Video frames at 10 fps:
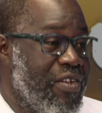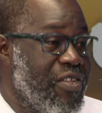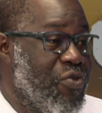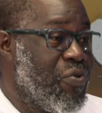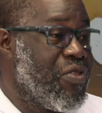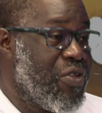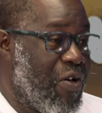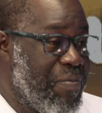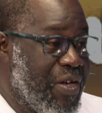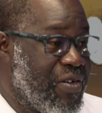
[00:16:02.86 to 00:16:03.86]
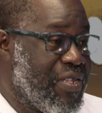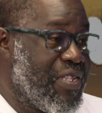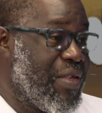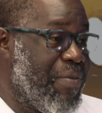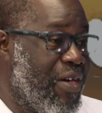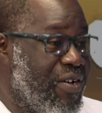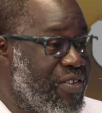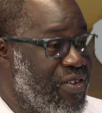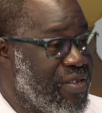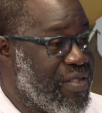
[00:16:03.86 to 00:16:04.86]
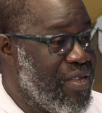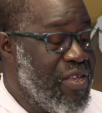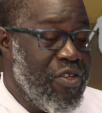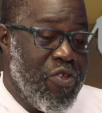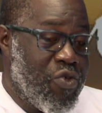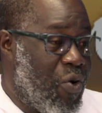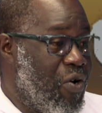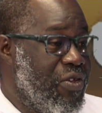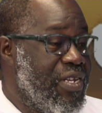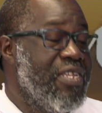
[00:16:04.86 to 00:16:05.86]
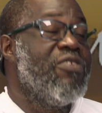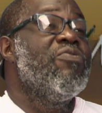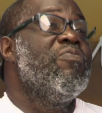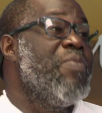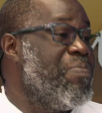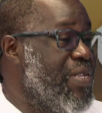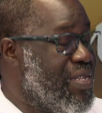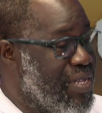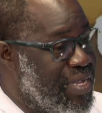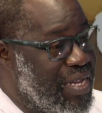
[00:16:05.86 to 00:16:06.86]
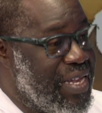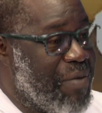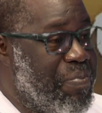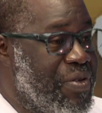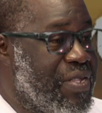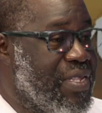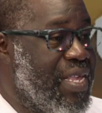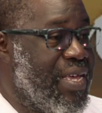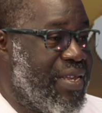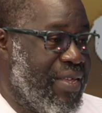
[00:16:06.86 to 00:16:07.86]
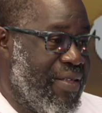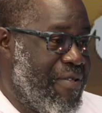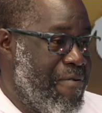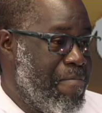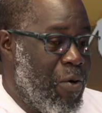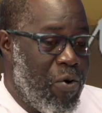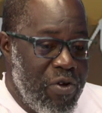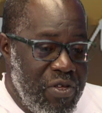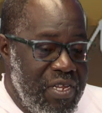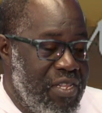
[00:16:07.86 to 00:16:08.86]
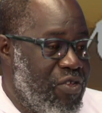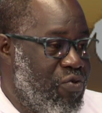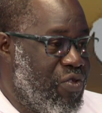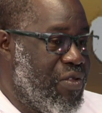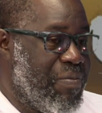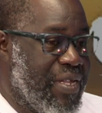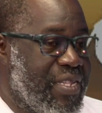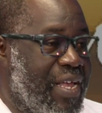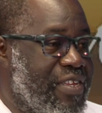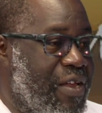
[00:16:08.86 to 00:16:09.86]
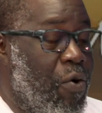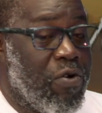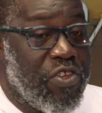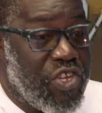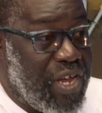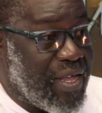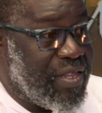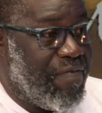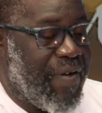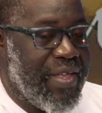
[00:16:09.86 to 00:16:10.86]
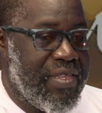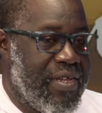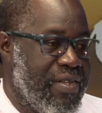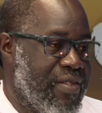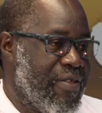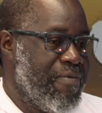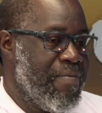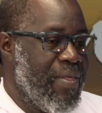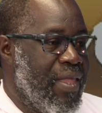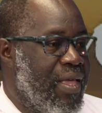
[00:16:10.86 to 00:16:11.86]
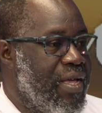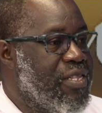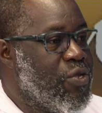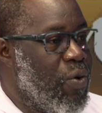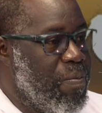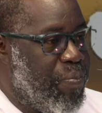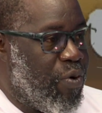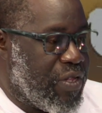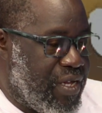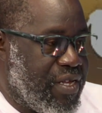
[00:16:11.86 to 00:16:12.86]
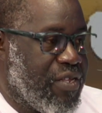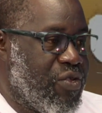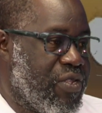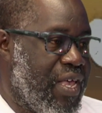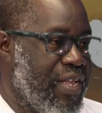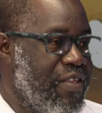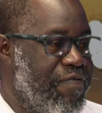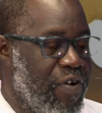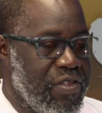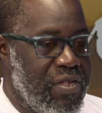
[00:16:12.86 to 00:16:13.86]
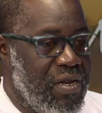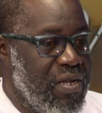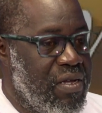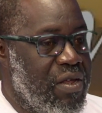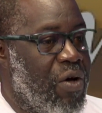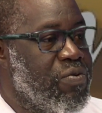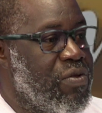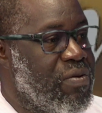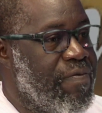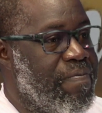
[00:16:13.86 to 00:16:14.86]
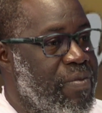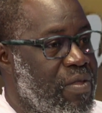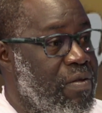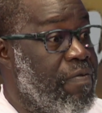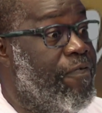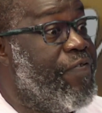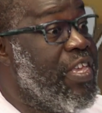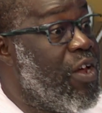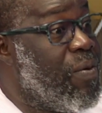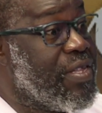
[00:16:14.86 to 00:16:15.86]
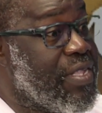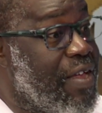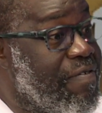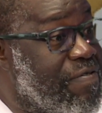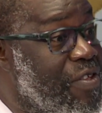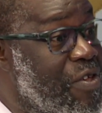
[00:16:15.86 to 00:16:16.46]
on his own tongue because he's semi-conscious. So all you need to do maybe is to tilt that person's head. All you need to do is to massage that or check the vitals. It's so important as a society for us to learn how to feed ourselves,